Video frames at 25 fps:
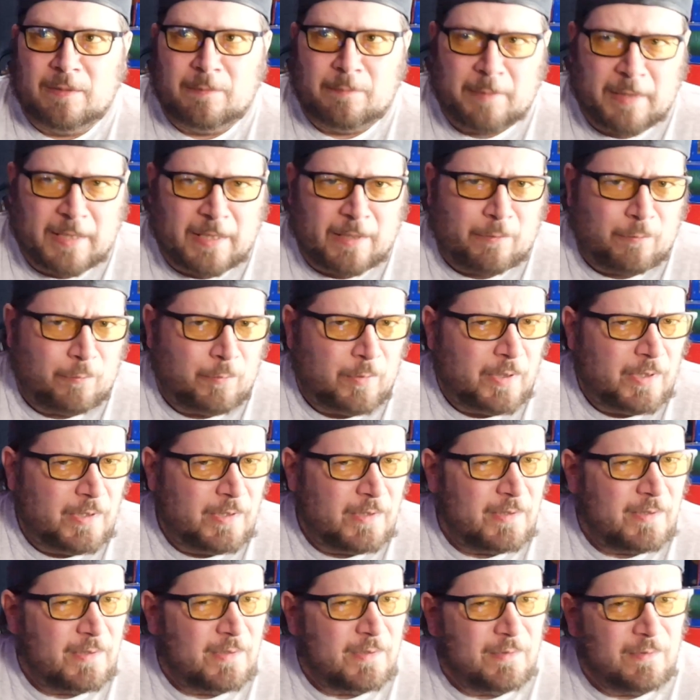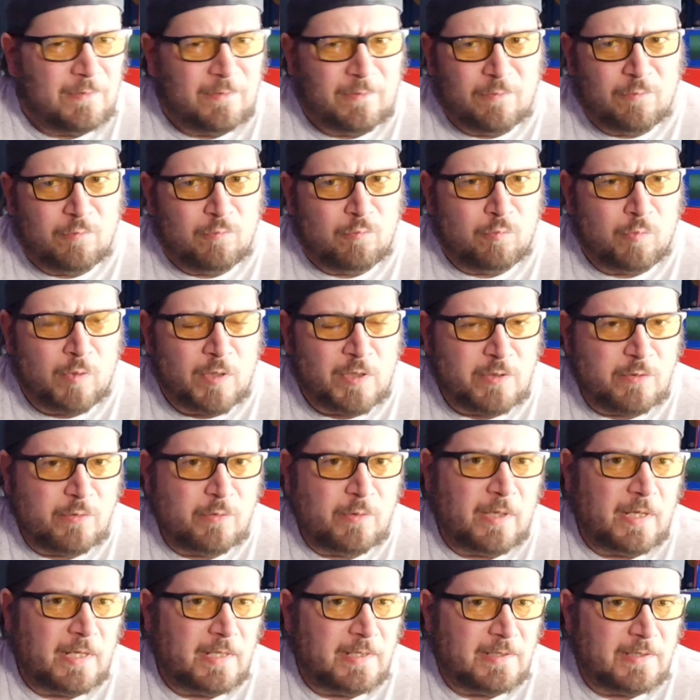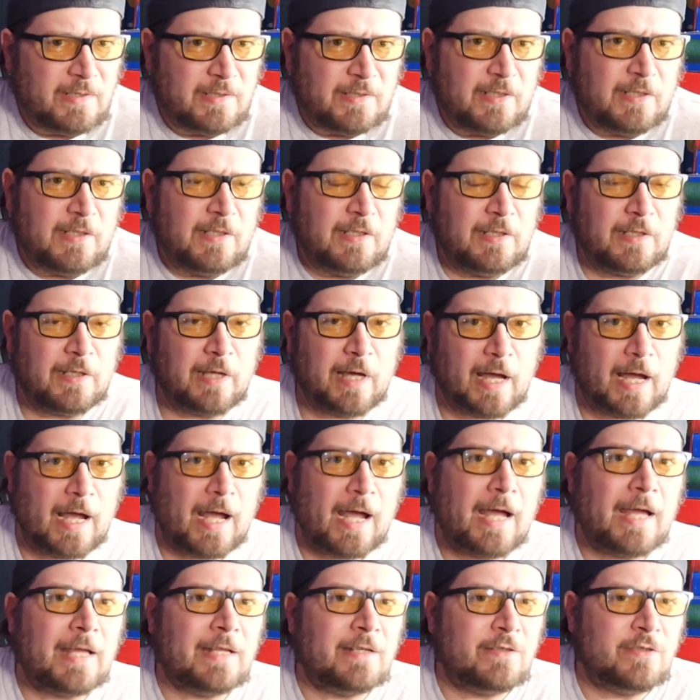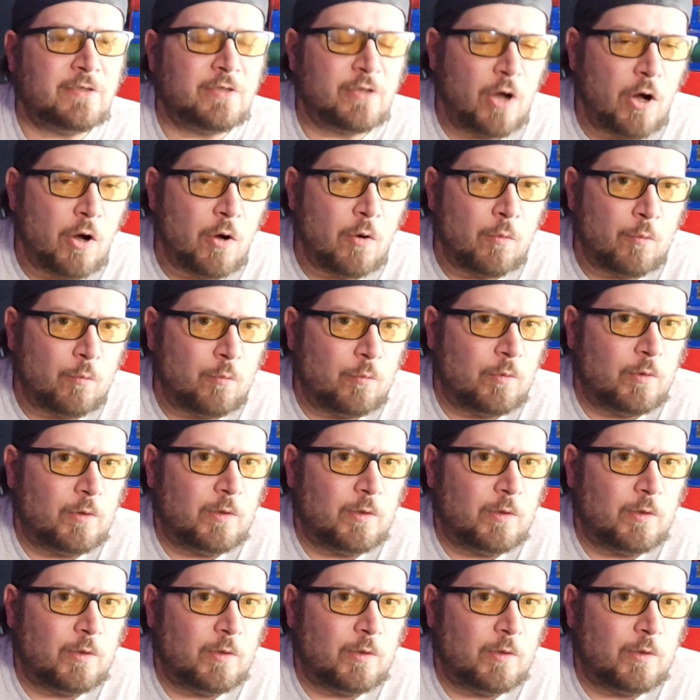man, what do they see that I don't?